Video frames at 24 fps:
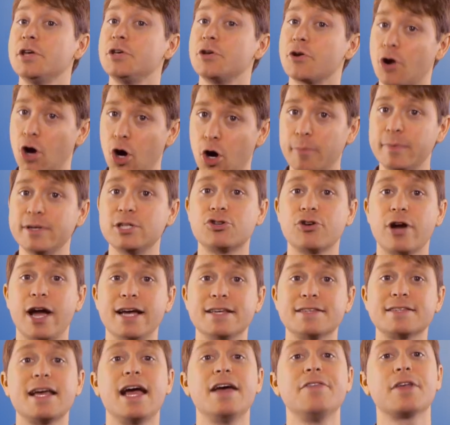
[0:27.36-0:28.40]
your home
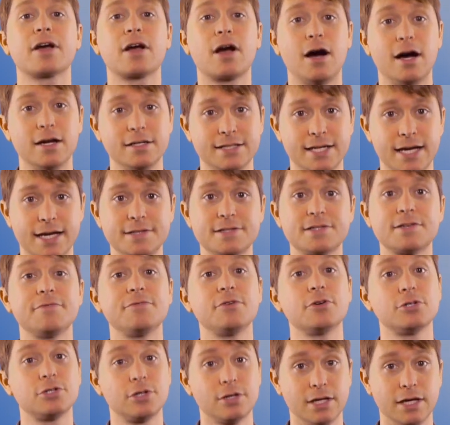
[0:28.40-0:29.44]
address and the contents of
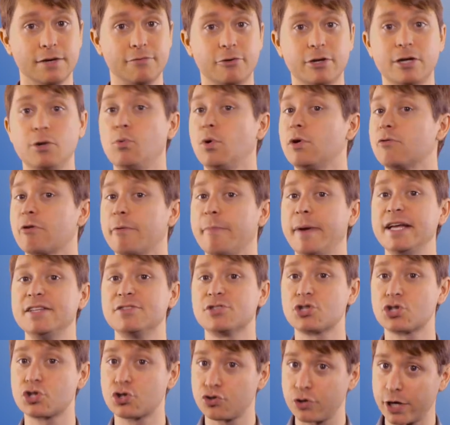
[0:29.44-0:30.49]
your delivery will remain
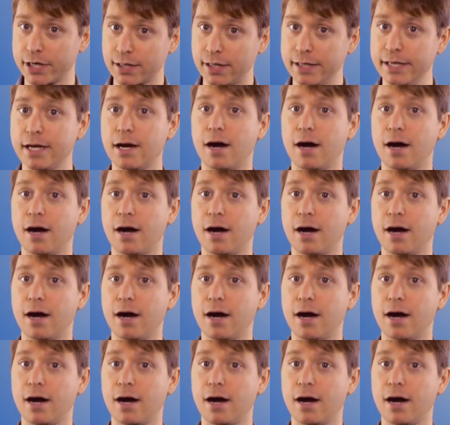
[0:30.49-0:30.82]
strictly